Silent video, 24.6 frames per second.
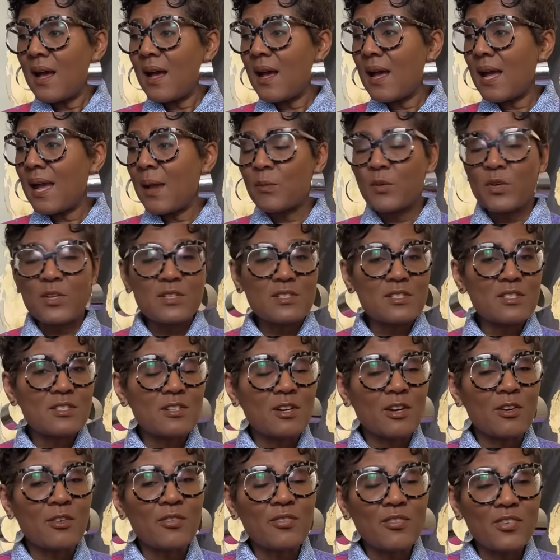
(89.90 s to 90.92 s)
I'm going to
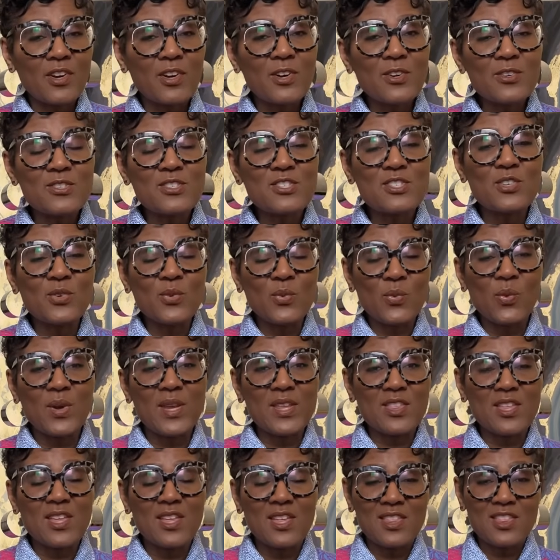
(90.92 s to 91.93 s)
start first
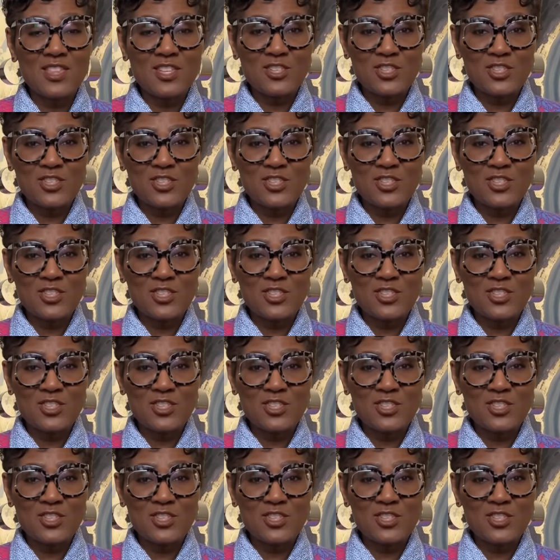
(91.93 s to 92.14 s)
with the